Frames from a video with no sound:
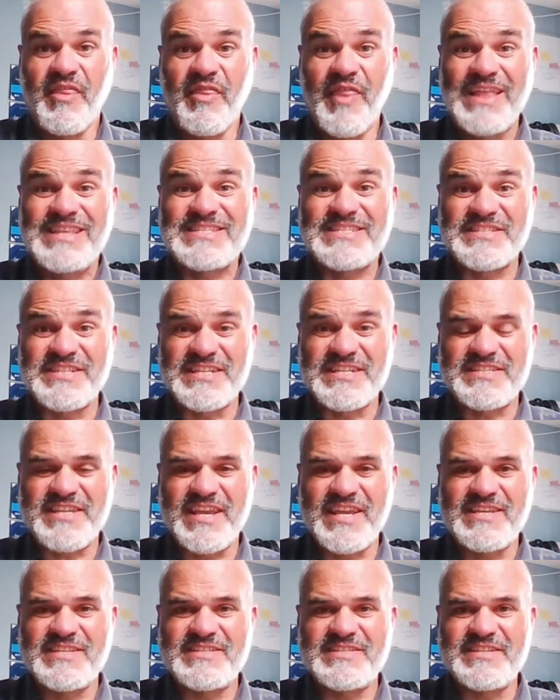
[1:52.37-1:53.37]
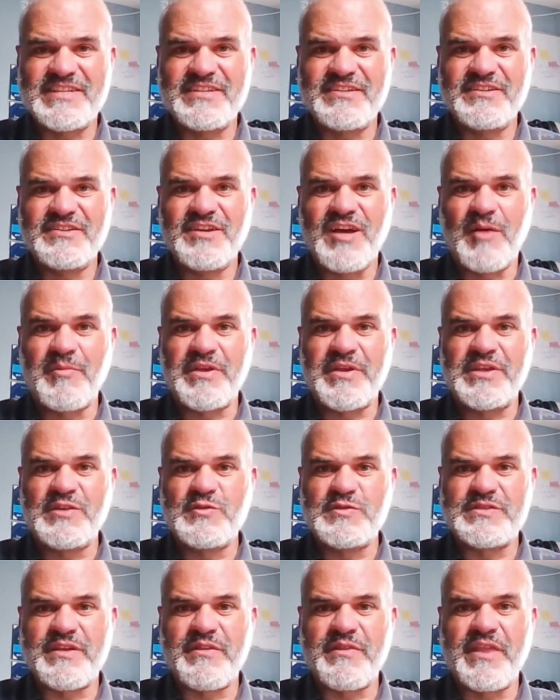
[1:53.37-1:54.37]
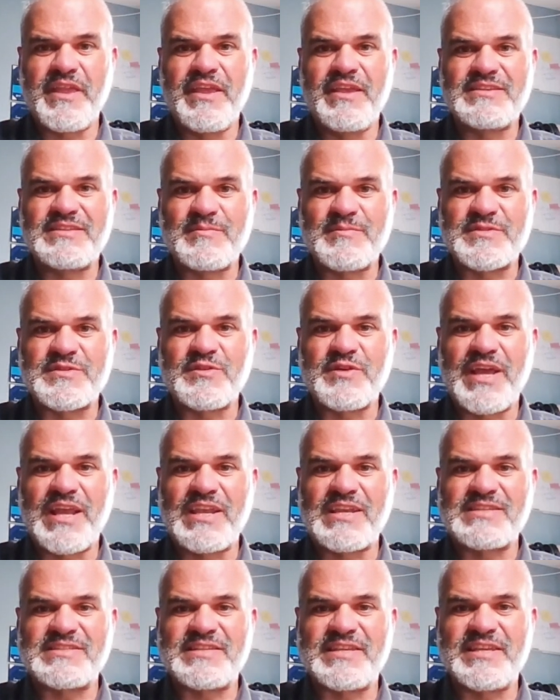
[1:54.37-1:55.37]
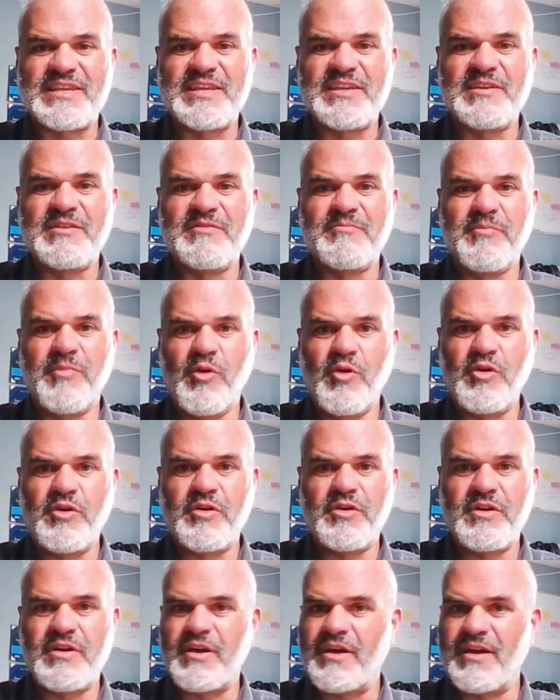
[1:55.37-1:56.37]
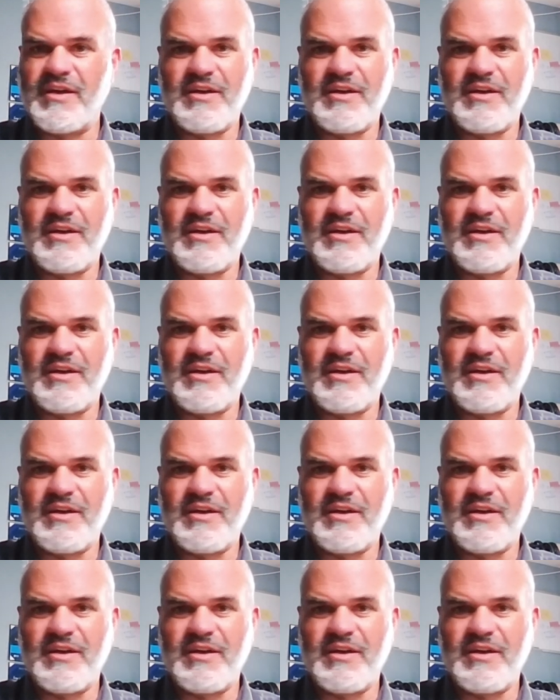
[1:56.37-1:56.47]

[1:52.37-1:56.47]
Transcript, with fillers: That's the test case here. I'm using the Samsung Galaxy book.